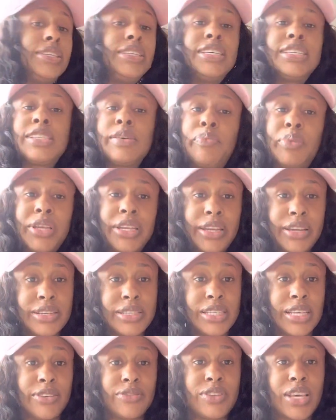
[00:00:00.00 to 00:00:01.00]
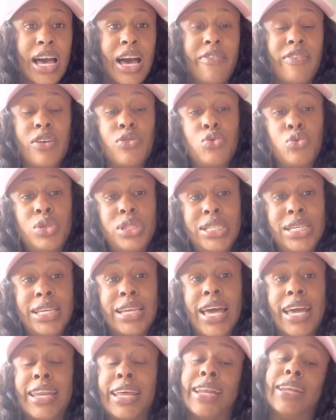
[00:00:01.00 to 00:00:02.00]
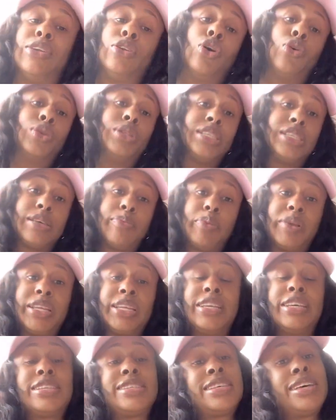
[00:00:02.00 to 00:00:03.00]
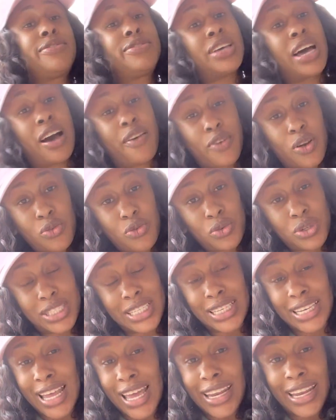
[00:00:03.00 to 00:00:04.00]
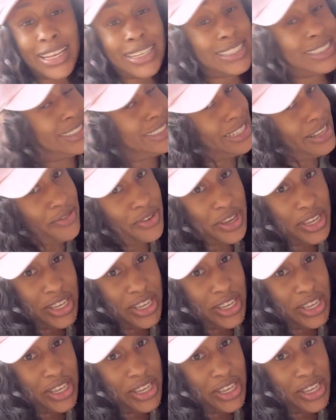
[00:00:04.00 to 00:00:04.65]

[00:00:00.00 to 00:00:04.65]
discipline themselves to have a routine like that. No, disciplining yourself to have a routine like that is never